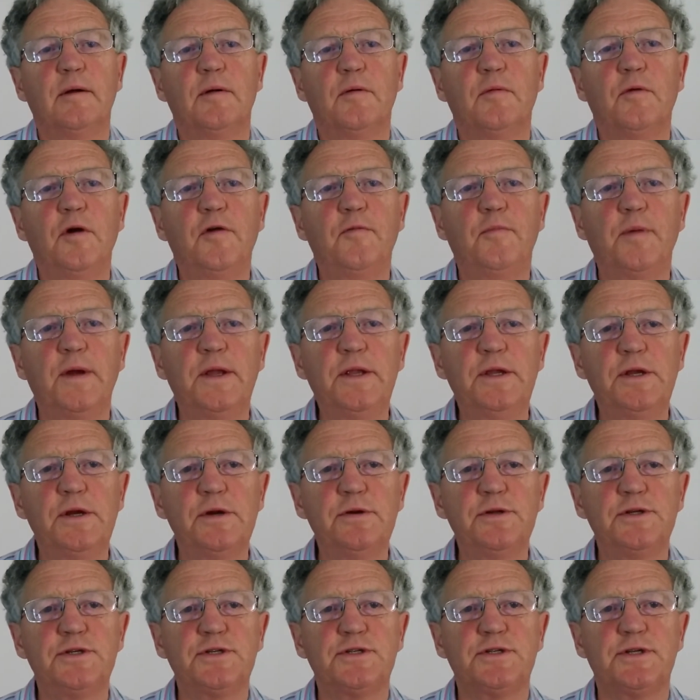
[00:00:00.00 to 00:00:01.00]
We've been
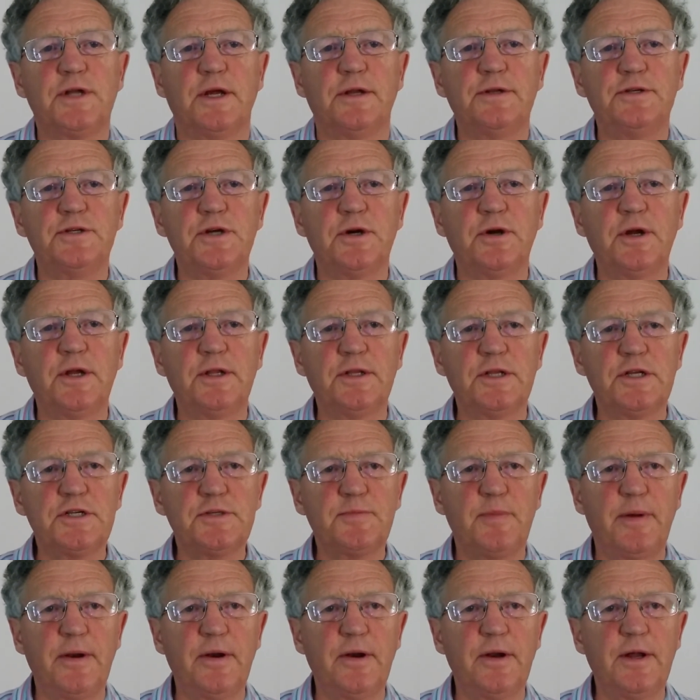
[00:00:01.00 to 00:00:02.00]
used during
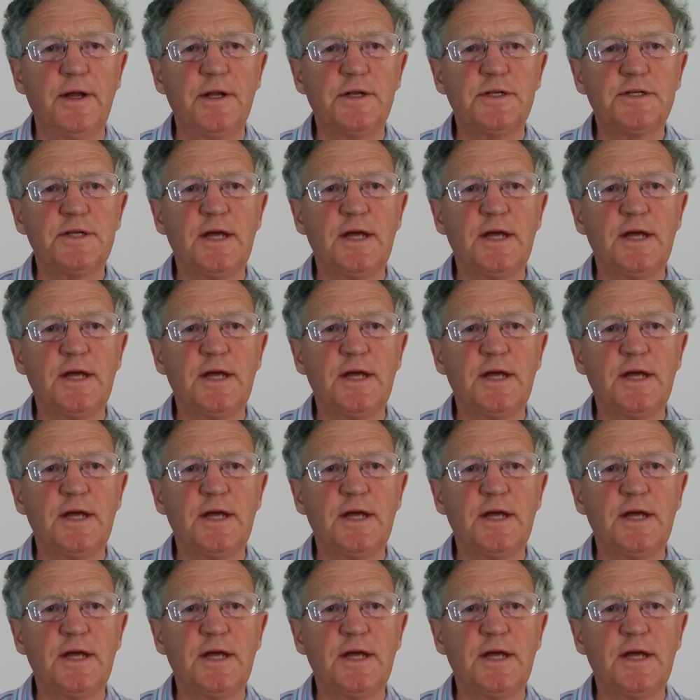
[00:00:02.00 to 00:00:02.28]
this period